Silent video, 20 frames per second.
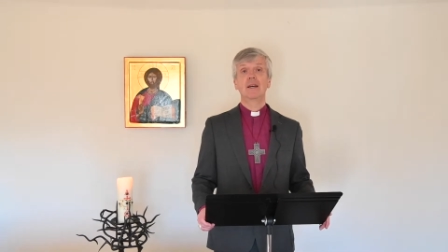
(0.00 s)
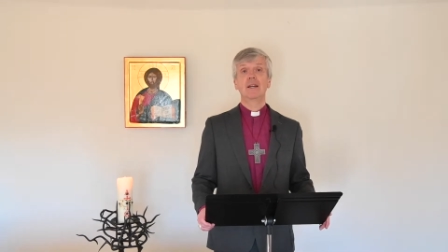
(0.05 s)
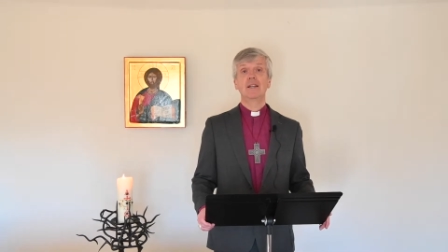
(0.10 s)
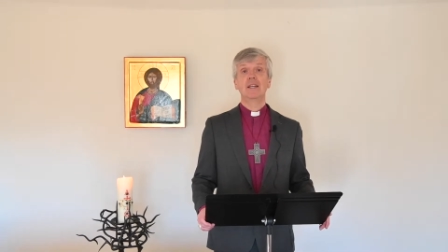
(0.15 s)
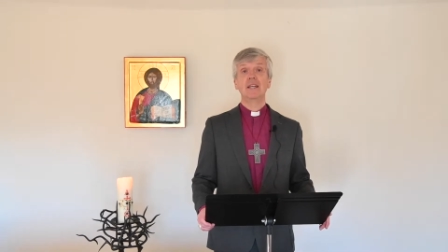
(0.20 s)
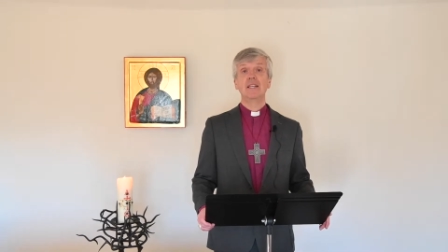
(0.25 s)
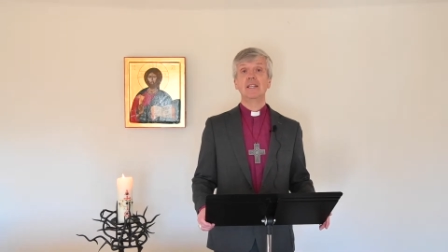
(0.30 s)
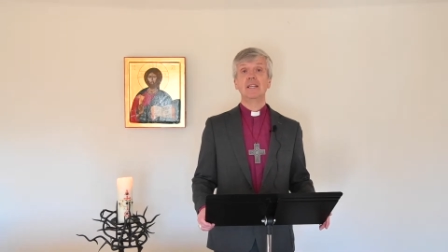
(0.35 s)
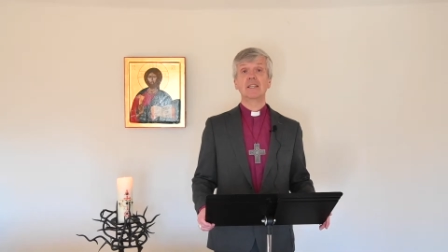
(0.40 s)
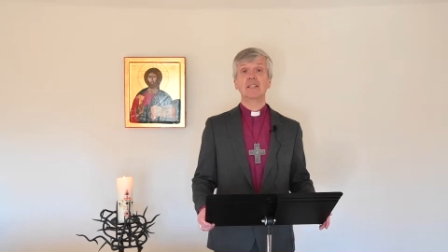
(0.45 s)

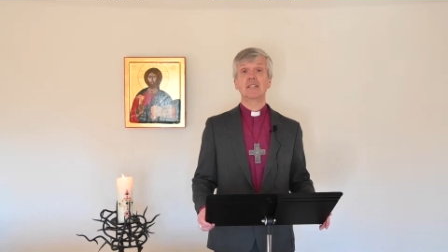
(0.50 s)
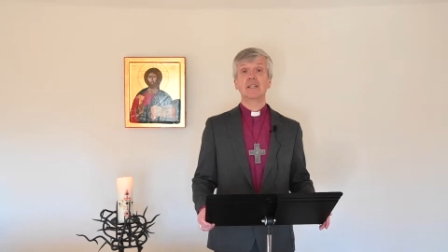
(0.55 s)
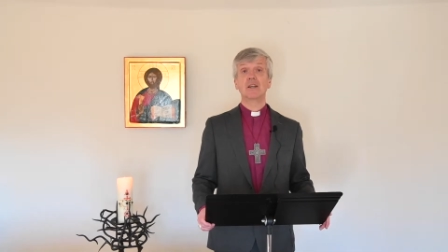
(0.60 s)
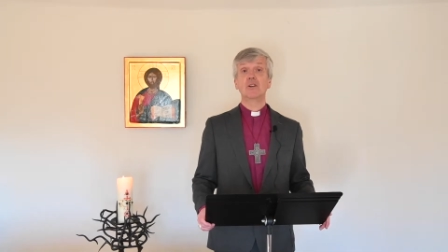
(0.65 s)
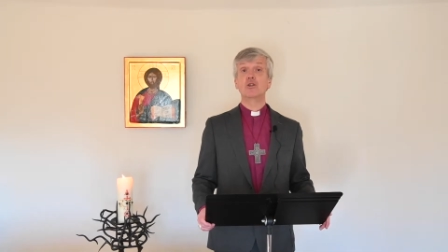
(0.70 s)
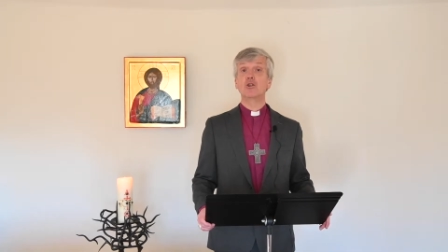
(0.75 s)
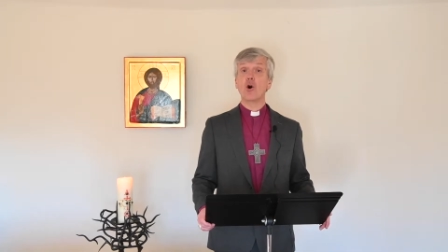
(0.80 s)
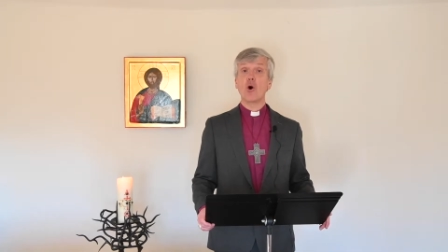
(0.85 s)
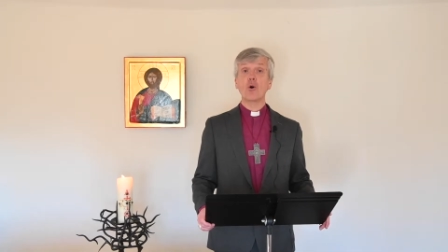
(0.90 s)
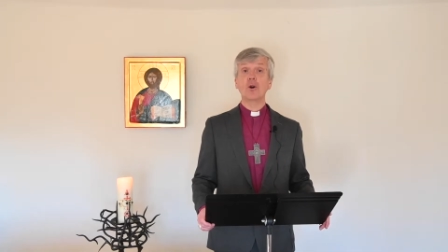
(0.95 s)
leading to
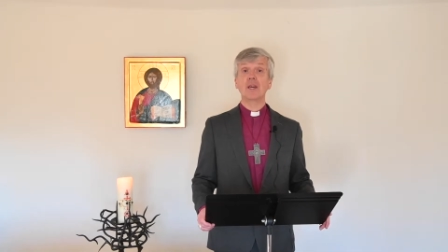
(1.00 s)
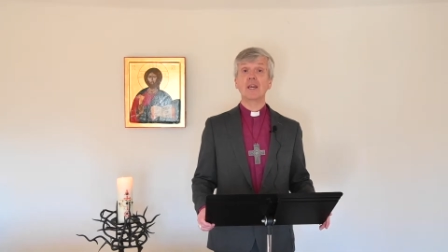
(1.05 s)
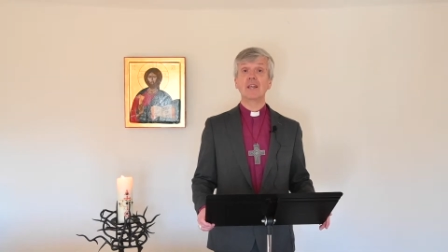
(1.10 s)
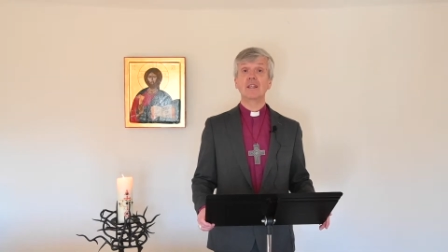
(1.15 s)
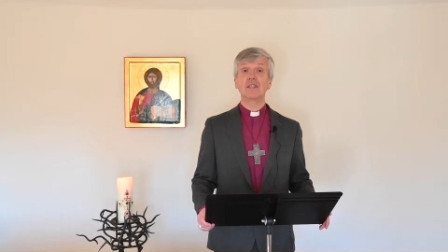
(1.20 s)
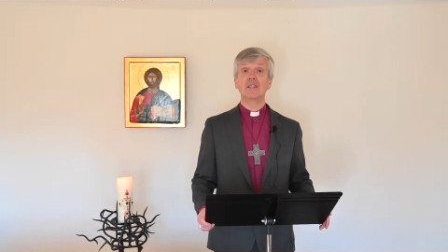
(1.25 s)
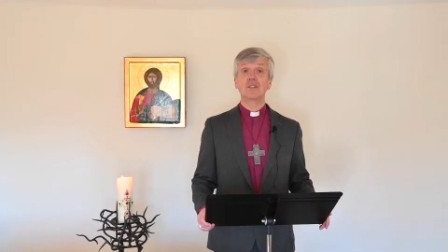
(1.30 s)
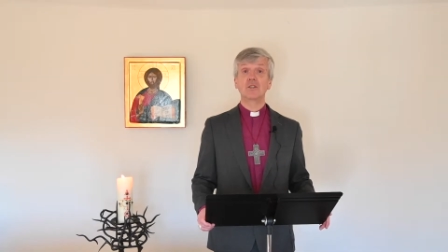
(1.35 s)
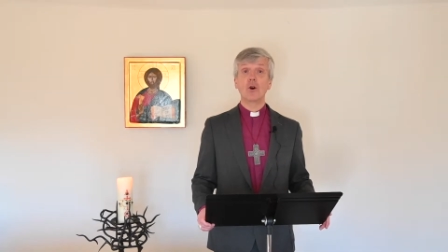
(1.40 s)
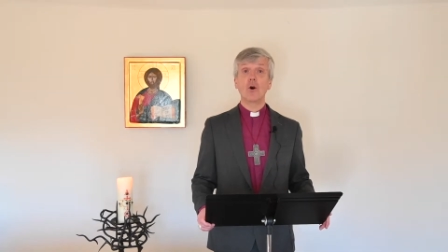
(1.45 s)
dog
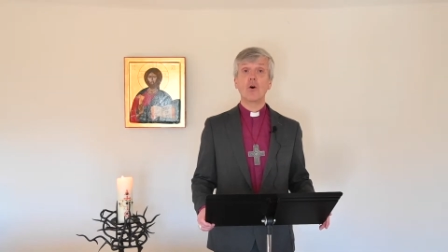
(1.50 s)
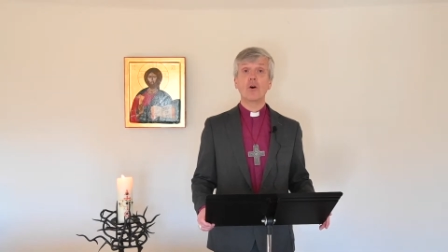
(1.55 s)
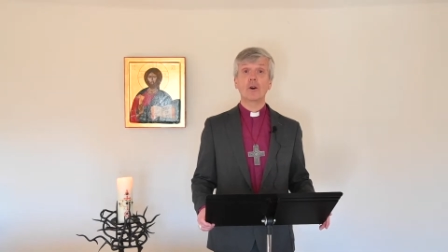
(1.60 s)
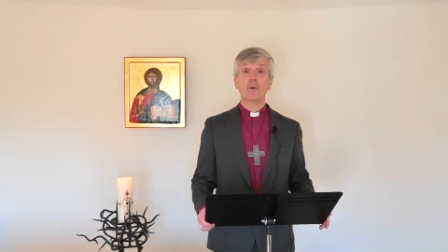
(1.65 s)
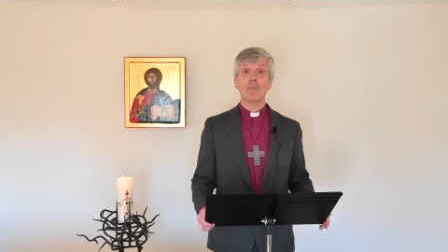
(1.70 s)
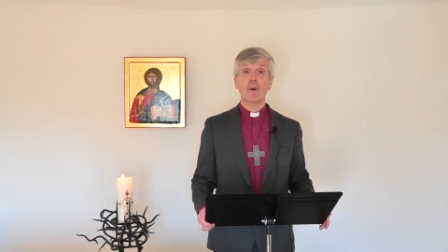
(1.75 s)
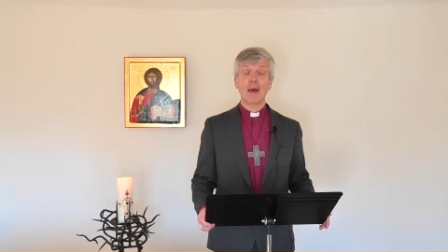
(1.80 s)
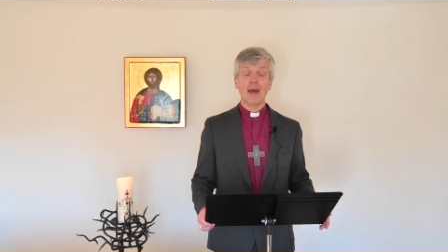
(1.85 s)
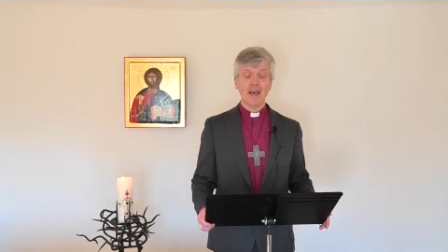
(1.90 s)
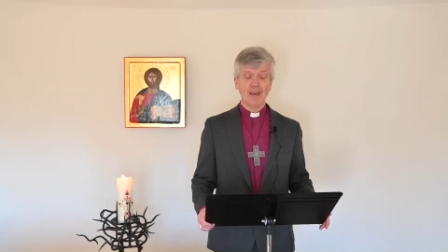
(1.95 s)
eat
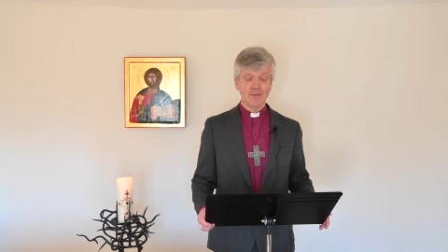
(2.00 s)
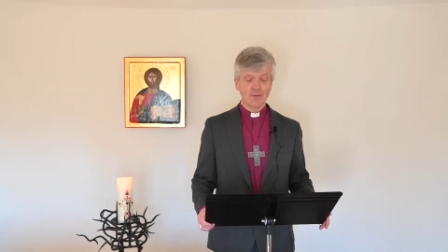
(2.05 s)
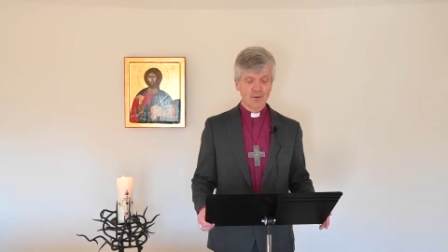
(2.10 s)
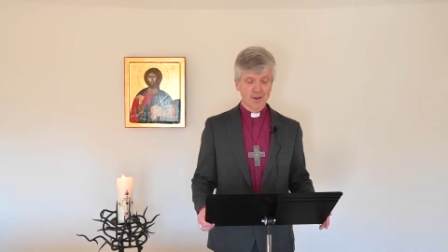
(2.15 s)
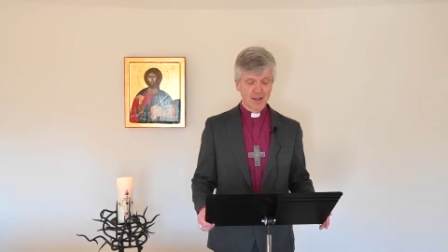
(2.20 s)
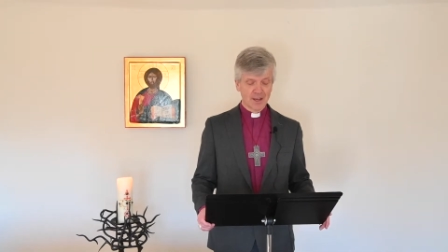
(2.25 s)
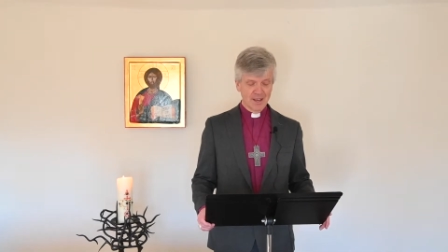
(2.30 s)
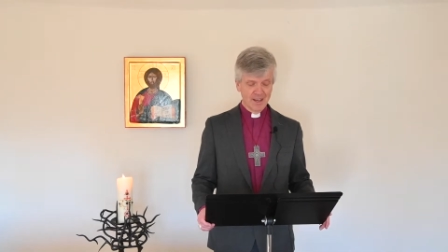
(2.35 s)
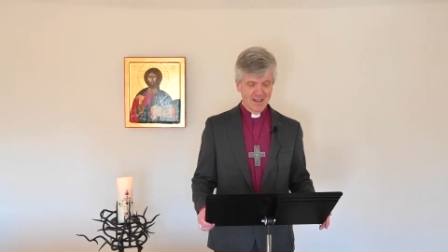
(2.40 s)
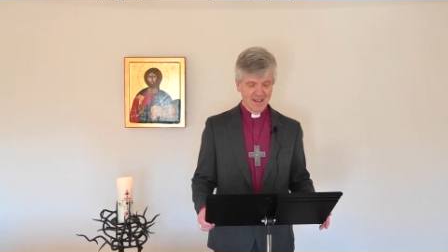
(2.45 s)
dog
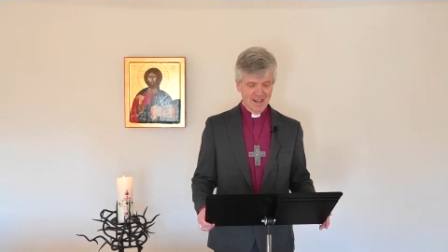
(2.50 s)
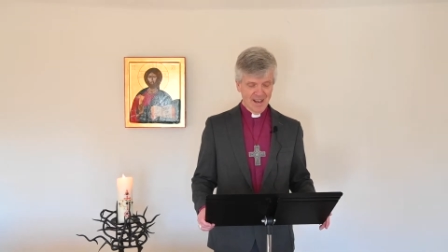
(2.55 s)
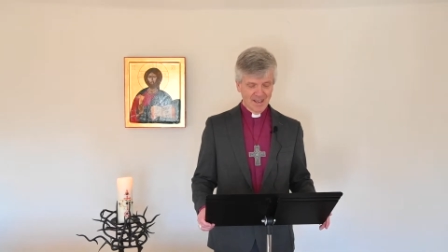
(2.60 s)
behaviour